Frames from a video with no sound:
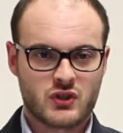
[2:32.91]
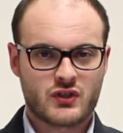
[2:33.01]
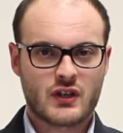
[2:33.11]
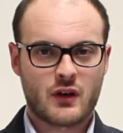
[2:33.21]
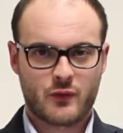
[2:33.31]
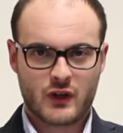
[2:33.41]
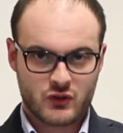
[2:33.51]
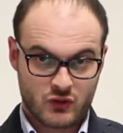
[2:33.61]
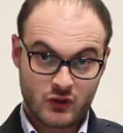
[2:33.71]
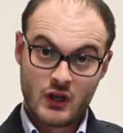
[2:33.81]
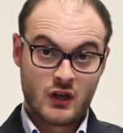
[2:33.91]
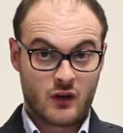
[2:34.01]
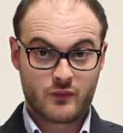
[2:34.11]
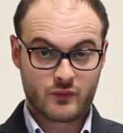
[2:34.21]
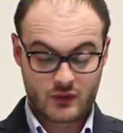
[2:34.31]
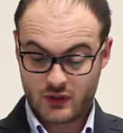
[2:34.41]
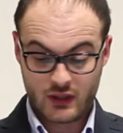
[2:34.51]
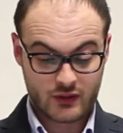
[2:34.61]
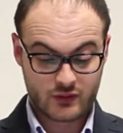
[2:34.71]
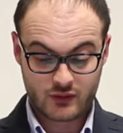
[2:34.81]
is now a function of
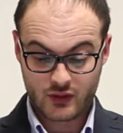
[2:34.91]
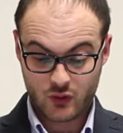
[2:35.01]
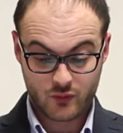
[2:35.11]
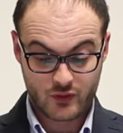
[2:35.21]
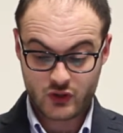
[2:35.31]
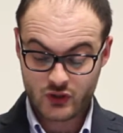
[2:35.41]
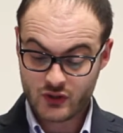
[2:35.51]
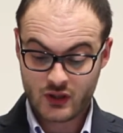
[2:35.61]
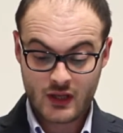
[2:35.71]
the curvatures,